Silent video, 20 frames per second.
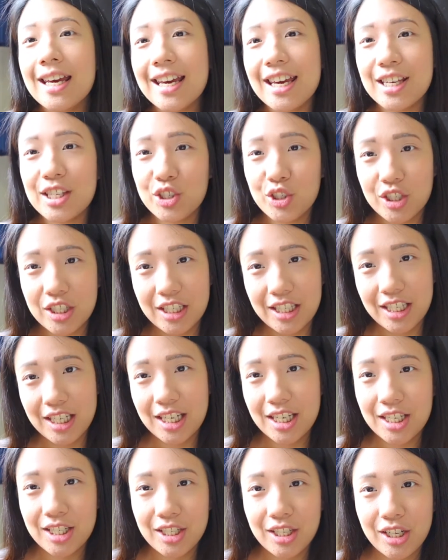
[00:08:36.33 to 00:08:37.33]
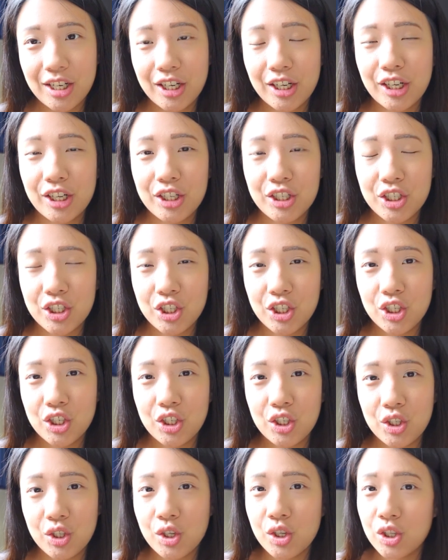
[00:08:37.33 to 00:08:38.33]
it's just easier
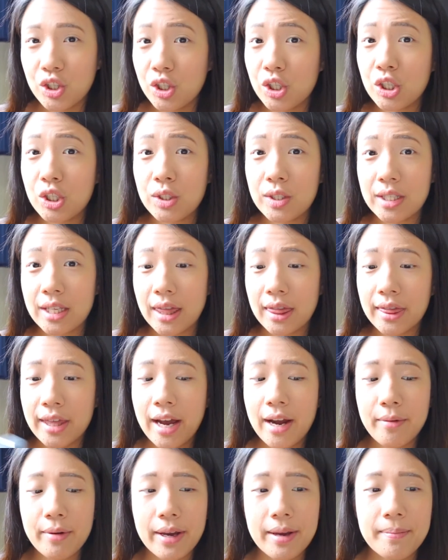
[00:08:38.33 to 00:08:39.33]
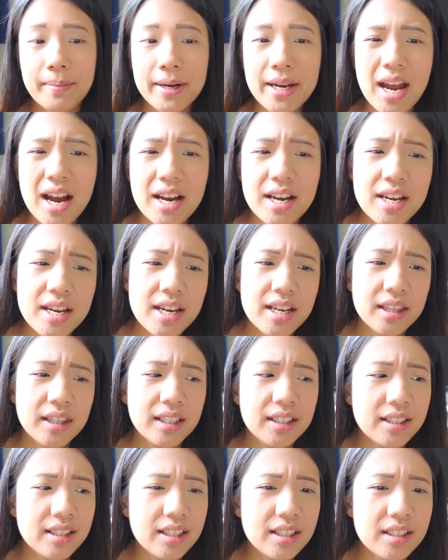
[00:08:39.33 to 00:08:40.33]
to use it that way. But yeah,
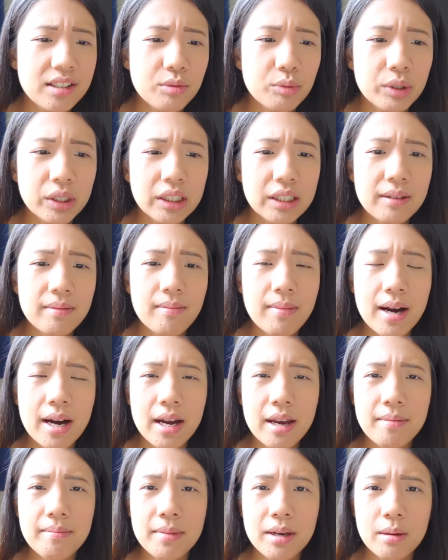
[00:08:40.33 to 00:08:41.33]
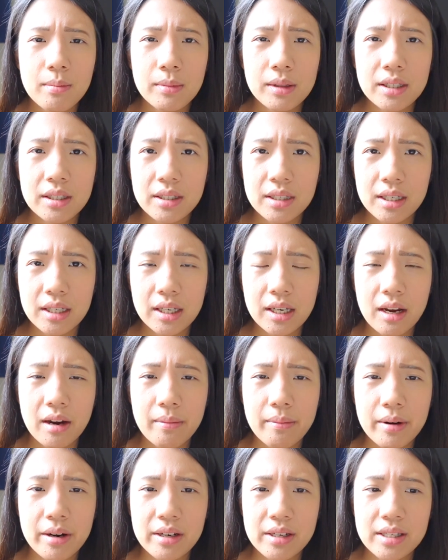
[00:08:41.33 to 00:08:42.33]
that's really my minimalistic
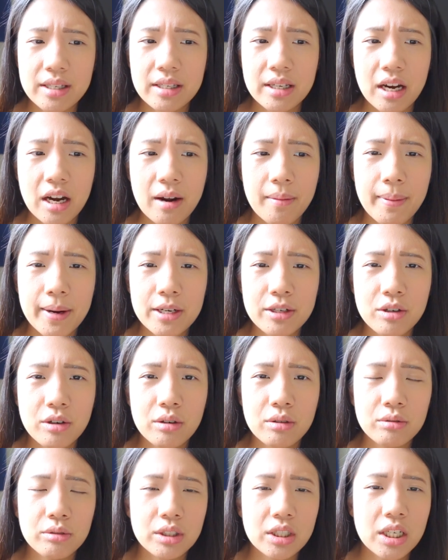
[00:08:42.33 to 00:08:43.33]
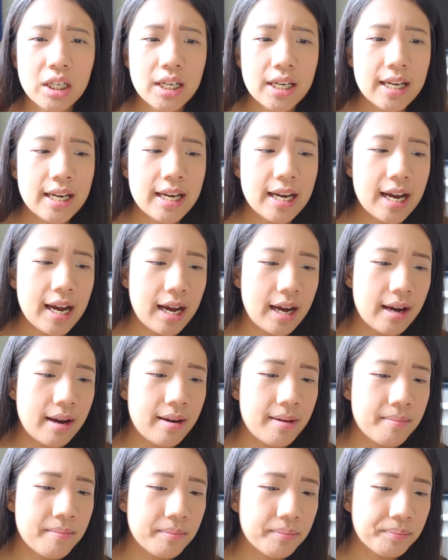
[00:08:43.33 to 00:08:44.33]
camera setup. I don't
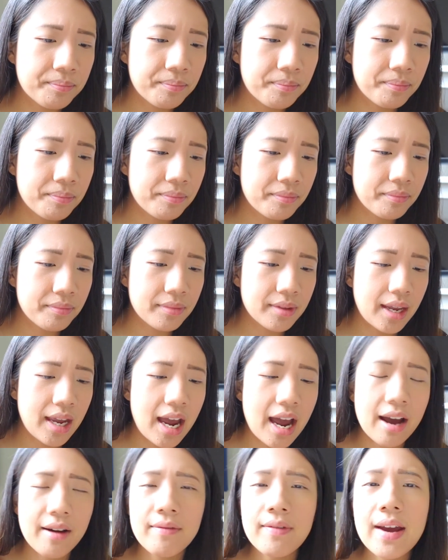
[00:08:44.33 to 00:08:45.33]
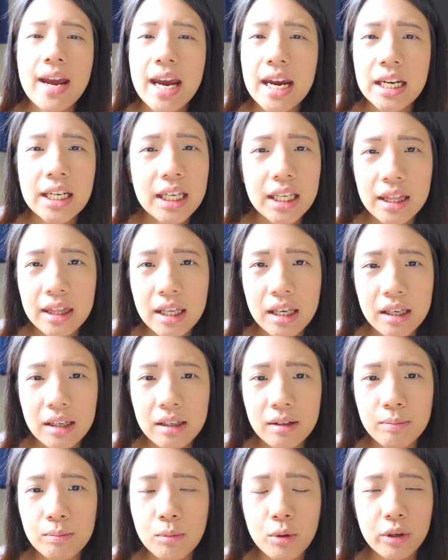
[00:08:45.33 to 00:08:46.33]
have
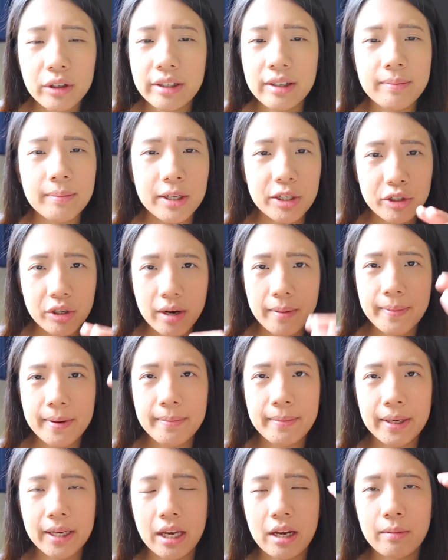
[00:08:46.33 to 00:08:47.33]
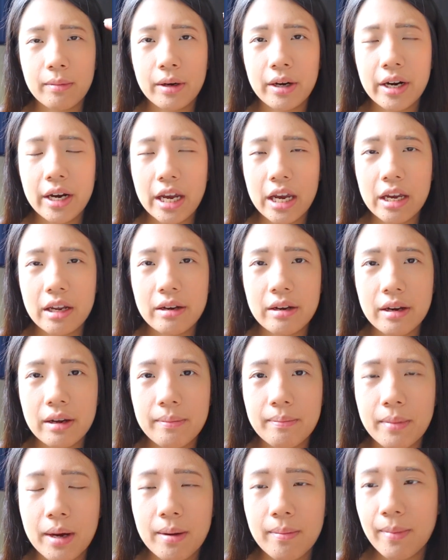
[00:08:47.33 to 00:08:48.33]
anything more than my tripod, my camera, and
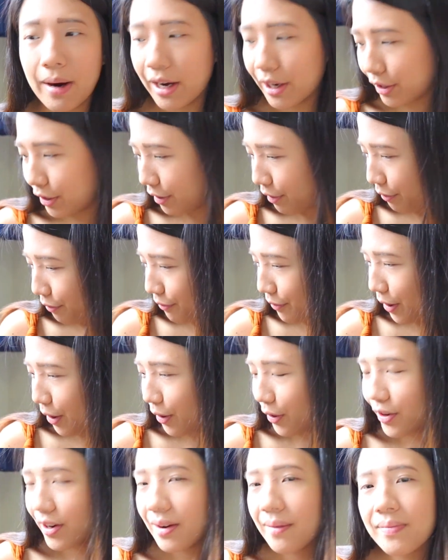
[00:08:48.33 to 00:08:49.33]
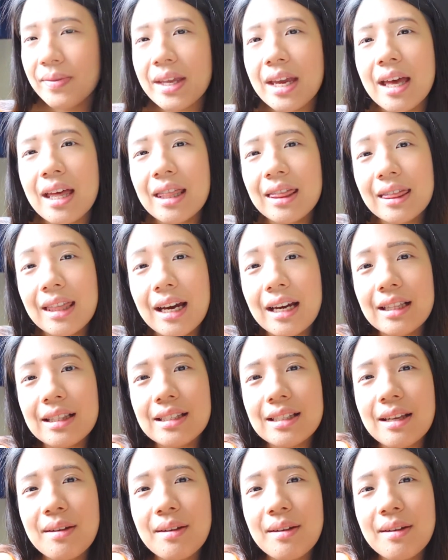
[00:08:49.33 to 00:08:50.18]
my microphone. That's